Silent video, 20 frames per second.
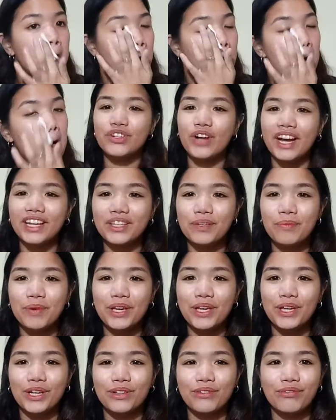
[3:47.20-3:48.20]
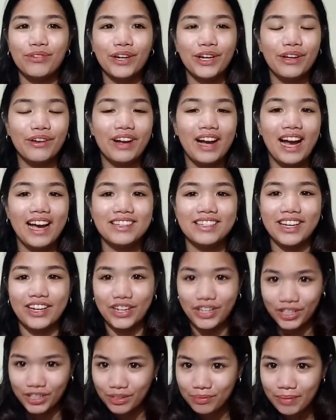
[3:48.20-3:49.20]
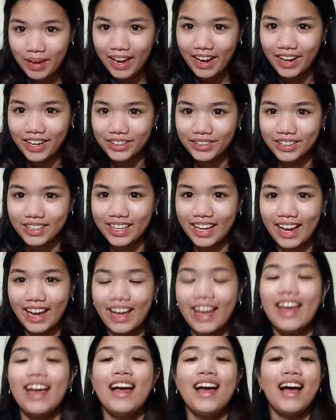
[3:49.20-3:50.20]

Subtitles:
I tried to be cute for you guys. I curled my hair today.